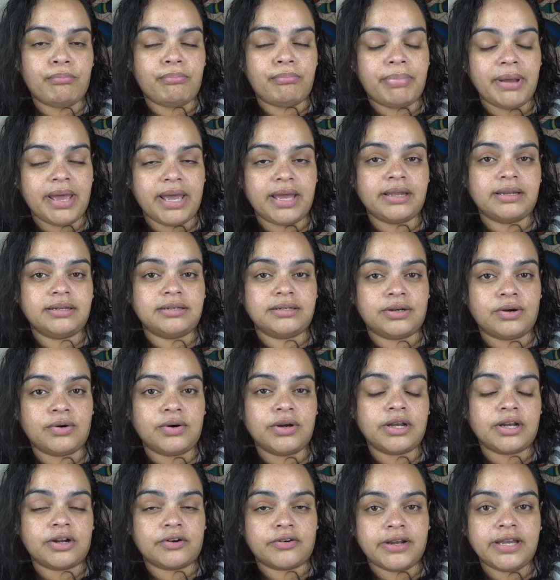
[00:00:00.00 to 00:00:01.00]
been
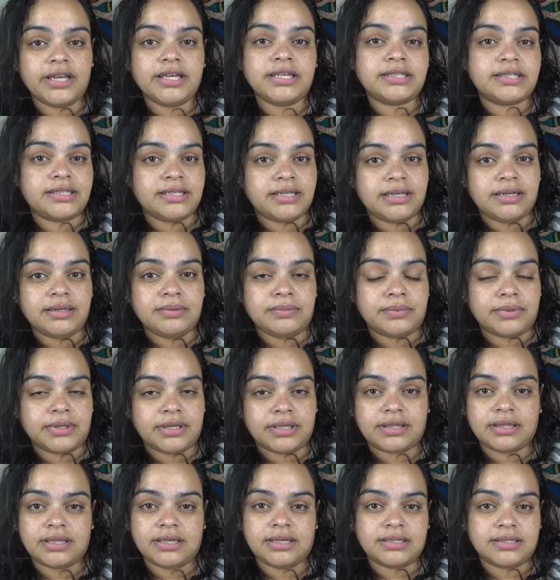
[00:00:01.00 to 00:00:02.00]
going crazy
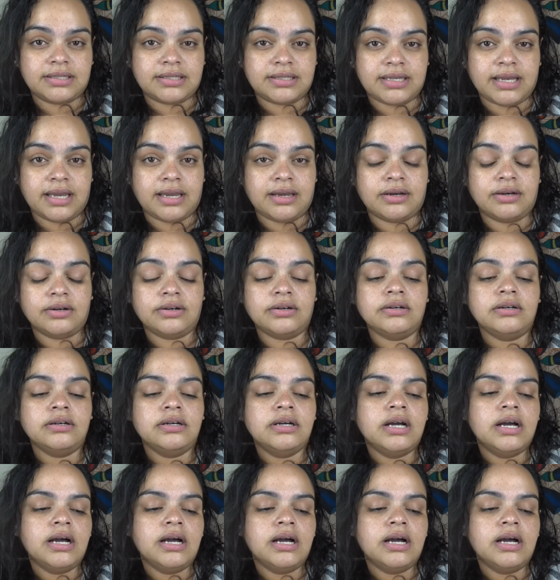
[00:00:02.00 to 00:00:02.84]
with this sale,